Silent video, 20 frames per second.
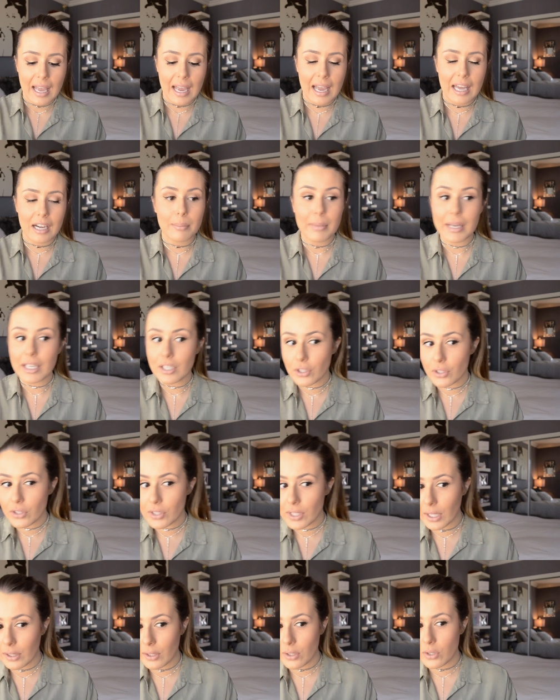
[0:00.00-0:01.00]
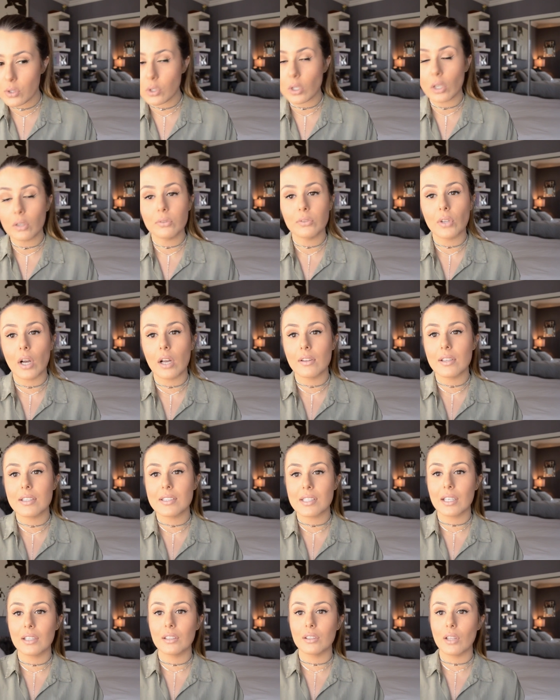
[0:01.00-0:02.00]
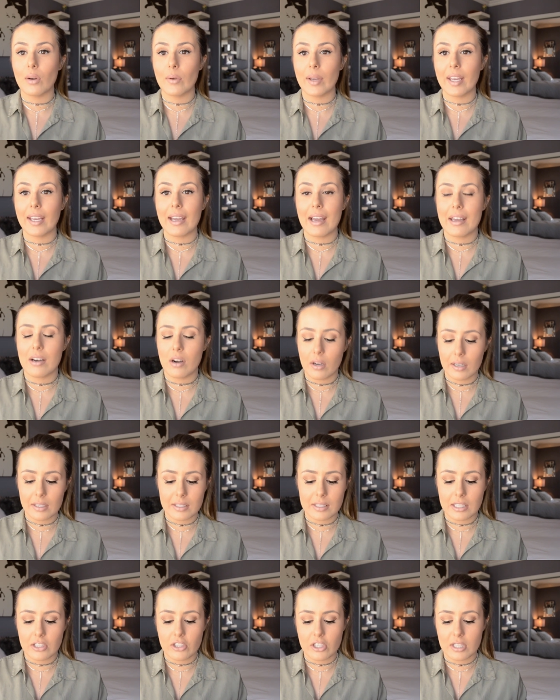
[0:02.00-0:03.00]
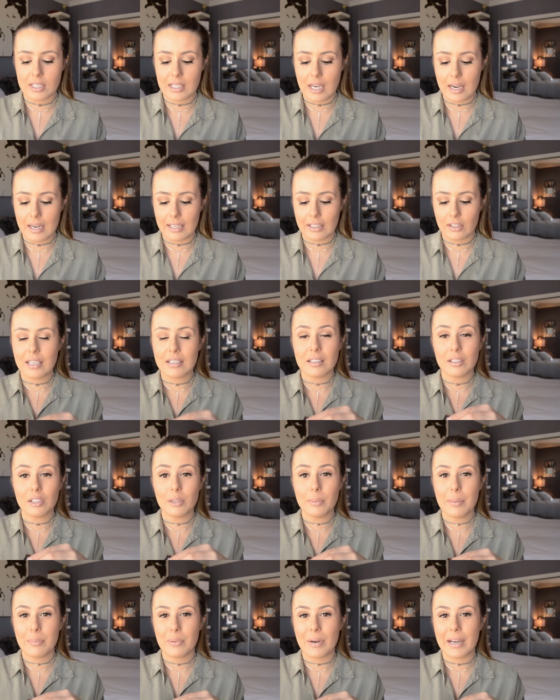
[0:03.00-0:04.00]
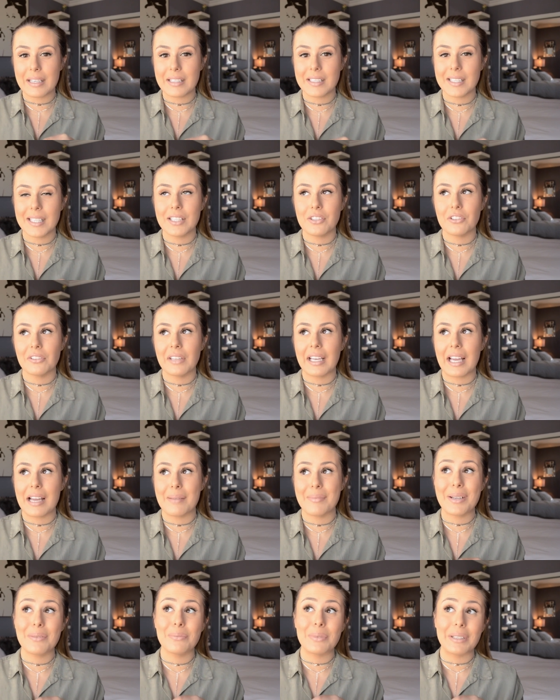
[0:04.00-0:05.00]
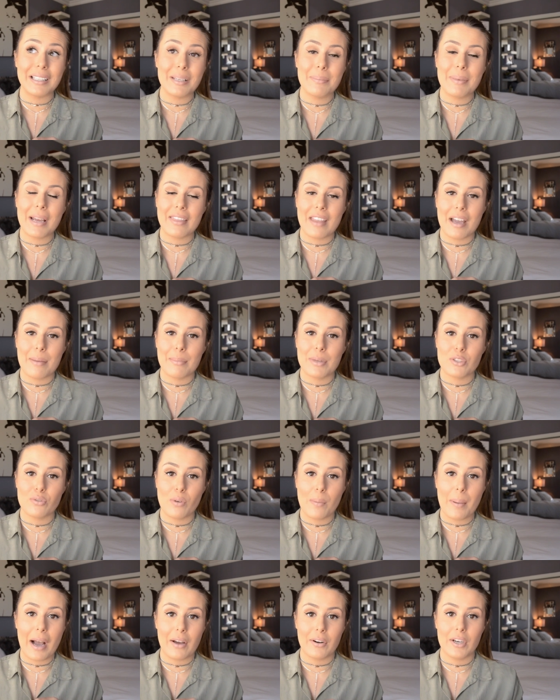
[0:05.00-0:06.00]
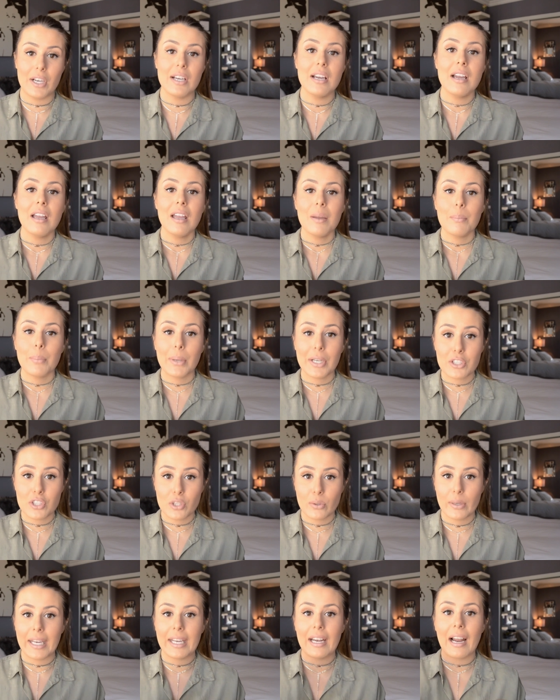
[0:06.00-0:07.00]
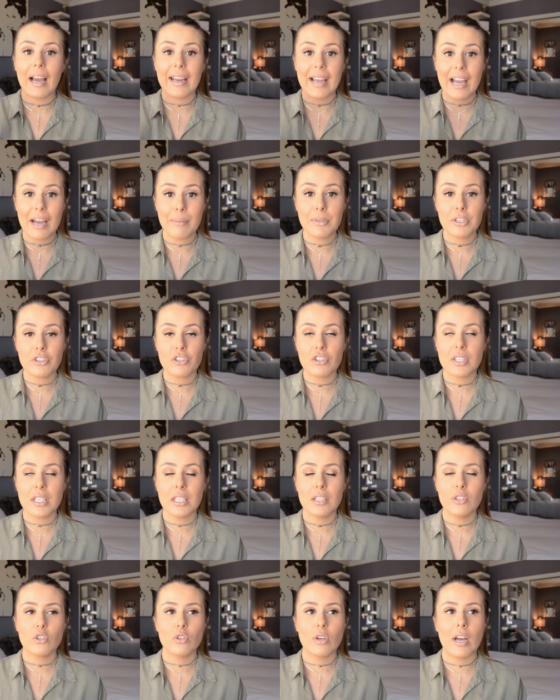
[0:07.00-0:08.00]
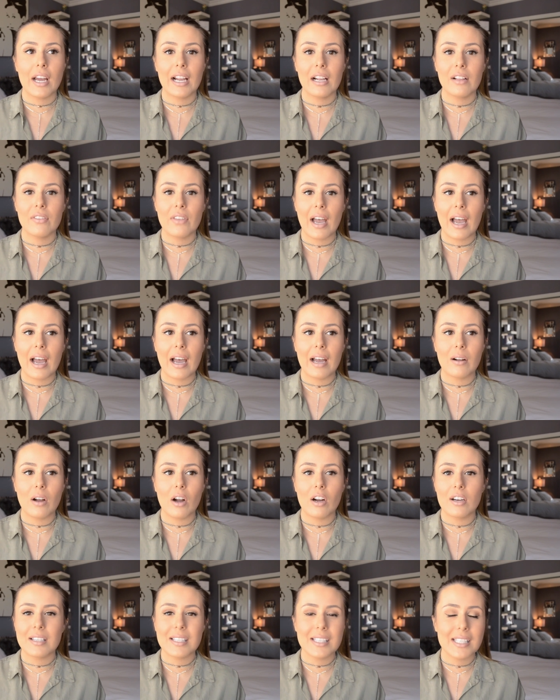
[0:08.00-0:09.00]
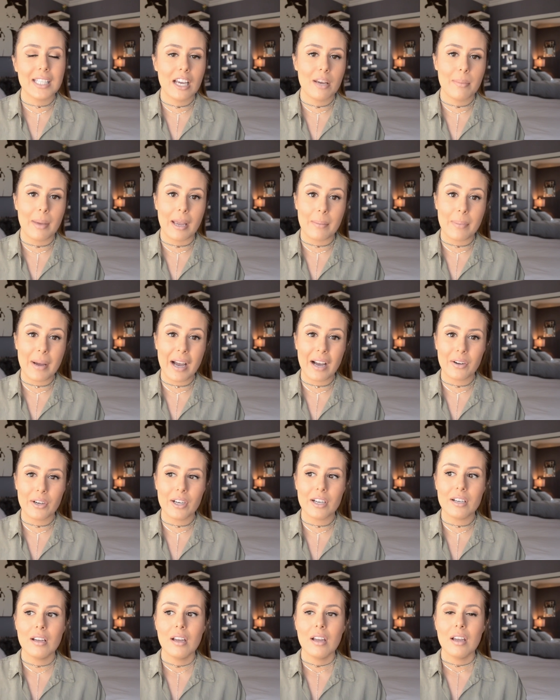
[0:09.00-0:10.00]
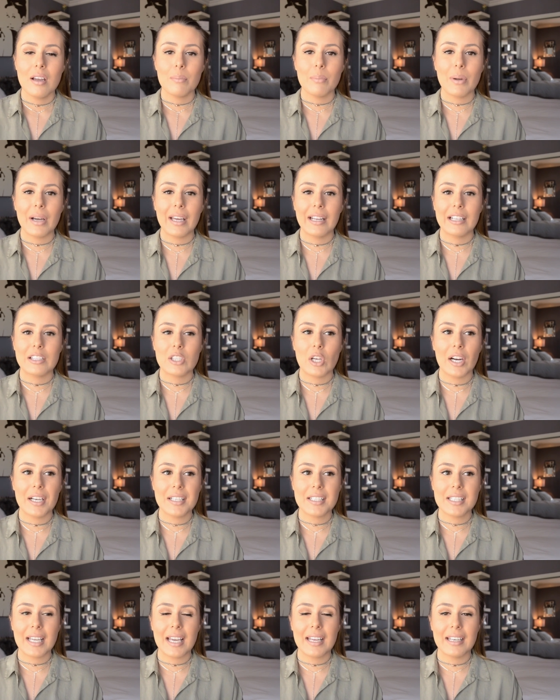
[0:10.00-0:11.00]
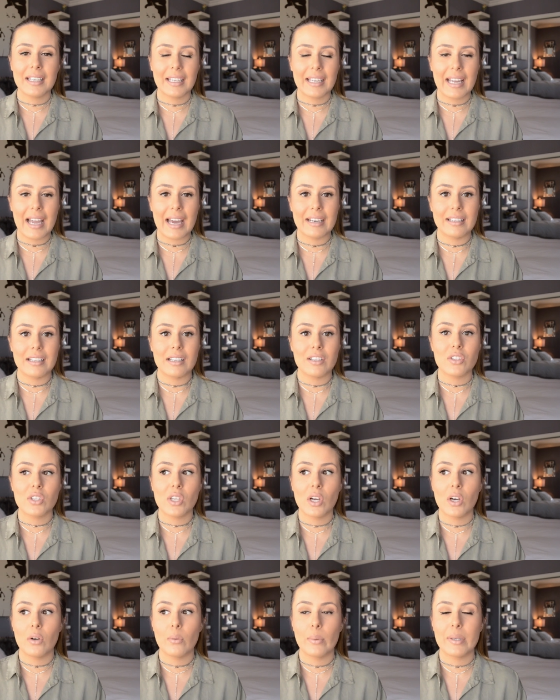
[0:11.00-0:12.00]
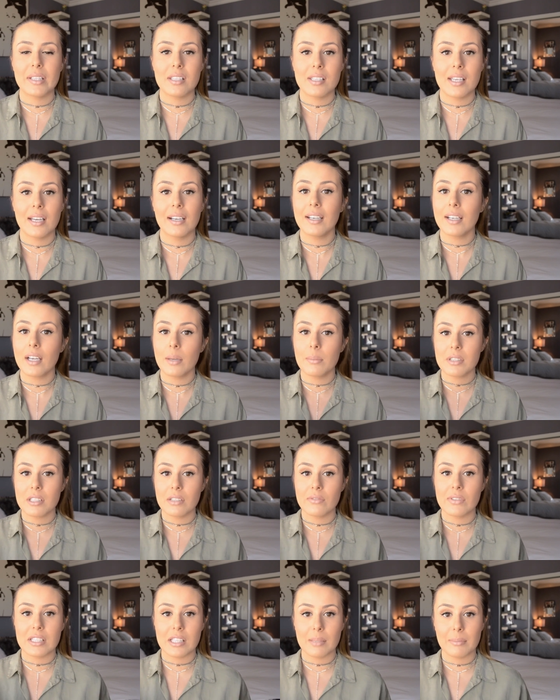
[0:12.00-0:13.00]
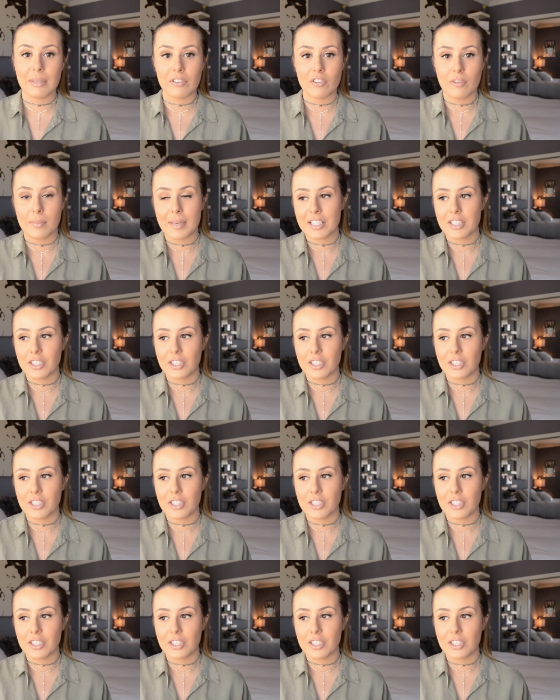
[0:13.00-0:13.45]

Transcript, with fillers: and it makes your skin look so flawless and glowy and honestly just stunning. It's a little bit pricey and you're like, am I really paying that much for powder? But it's great. I am interested in trying that RCMA powder, but it's hard to get it in Canada. So when Sierra comes to visit me for my